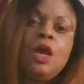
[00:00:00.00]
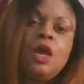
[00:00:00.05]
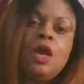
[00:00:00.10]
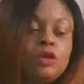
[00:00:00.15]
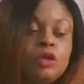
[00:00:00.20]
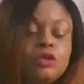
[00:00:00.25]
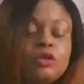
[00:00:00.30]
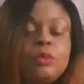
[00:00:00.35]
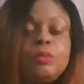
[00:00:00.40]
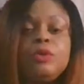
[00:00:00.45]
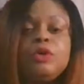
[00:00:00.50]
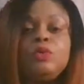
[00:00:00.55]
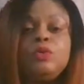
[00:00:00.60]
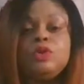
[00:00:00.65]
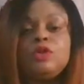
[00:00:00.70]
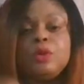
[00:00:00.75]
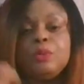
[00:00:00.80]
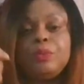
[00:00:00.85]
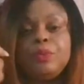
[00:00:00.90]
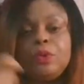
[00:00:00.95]
You saw somebody
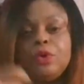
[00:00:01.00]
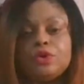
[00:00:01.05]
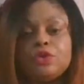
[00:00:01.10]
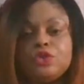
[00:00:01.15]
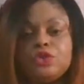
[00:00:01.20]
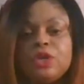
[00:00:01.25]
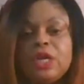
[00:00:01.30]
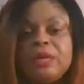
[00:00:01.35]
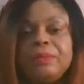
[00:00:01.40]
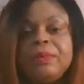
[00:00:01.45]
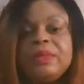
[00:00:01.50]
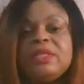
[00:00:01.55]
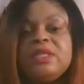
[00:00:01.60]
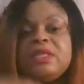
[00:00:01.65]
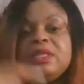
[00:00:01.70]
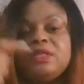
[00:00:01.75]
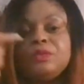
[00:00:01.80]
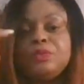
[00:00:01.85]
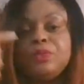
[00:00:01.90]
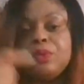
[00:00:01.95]
with a brush and the
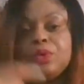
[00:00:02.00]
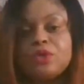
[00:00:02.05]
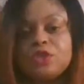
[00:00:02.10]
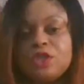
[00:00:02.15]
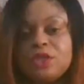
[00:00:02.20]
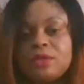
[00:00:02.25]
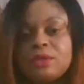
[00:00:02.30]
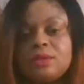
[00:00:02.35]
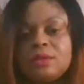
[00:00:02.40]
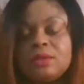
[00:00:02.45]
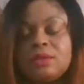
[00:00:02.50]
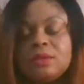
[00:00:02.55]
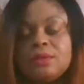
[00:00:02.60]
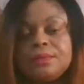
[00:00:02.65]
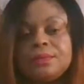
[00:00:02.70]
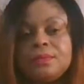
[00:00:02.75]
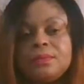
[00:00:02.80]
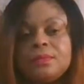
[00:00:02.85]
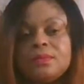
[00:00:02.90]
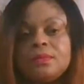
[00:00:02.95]
person is brushing.
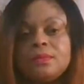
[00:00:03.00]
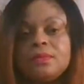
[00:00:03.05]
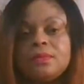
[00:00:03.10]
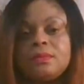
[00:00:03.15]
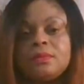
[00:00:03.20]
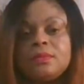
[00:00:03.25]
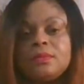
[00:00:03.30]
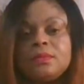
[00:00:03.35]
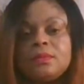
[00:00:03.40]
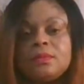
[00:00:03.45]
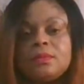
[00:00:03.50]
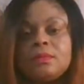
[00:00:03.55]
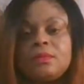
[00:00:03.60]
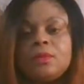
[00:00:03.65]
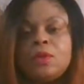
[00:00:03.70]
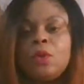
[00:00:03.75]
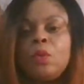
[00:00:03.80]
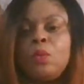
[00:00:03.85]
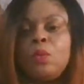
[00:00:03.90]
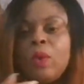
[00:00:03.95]

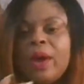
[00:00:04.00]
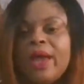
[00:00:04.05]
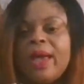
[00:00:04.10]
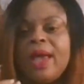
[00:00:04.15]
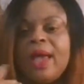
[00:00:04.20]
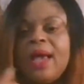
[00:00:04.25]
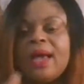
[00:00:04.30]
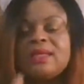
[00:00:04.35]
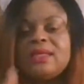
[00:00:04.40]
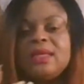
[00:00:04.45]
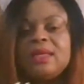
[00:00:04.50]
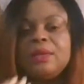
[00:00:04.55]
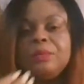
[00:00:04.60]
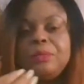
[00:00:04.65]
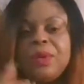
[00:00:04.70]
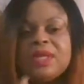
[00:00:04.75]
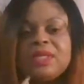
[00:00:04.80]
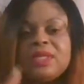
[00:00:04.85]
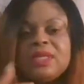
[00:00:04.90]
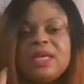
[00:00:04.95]
Why asking the
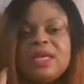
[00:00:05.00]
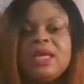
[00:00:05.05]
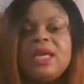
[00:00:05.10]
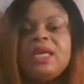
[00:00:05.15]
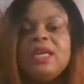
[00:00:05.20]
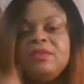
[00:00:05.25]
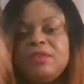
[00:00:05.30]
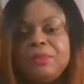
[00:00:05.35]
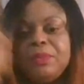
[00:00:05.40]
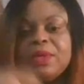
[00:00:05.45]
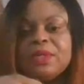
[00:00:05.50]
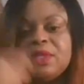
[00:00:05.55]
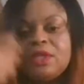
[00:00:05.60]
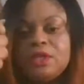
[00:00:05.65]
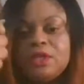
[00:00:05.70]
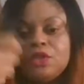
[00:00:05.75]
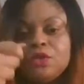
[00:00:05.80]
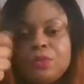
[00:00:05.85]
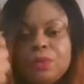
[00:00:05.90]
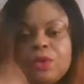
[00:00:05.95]
person again if
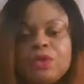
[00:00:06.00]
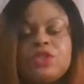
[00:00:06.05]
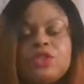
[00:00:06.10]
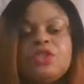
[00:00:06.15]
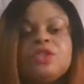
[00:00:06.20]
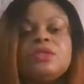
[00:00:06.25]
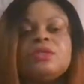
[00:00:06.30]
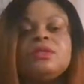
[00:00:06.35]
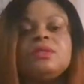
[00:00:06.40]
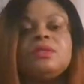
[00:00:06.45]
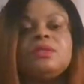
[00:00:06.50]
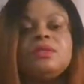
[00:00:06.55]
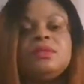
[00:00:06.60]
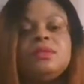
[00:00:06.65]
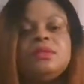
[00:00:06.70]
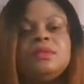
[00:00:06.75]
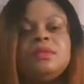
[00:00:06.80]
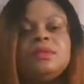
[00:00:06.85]
the person is